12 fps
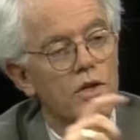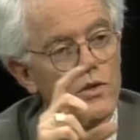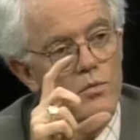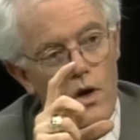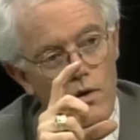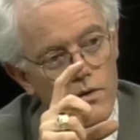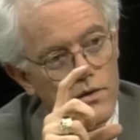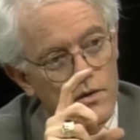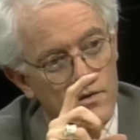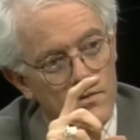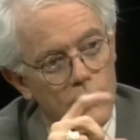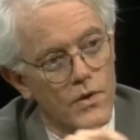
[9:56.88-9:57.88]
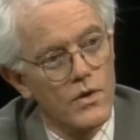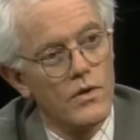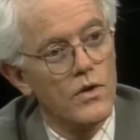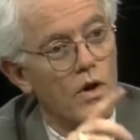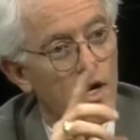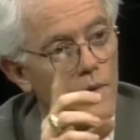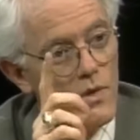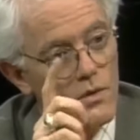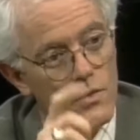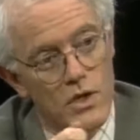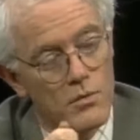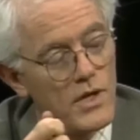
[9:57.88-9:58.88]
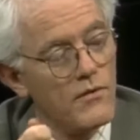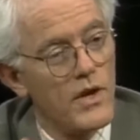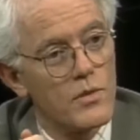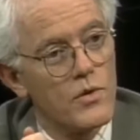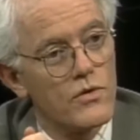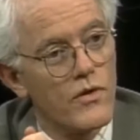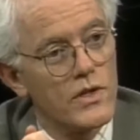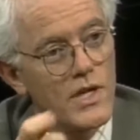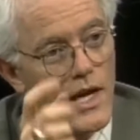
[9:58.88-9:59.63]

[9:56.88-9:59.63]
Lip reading: you can do both. you could be investing in mutual funds,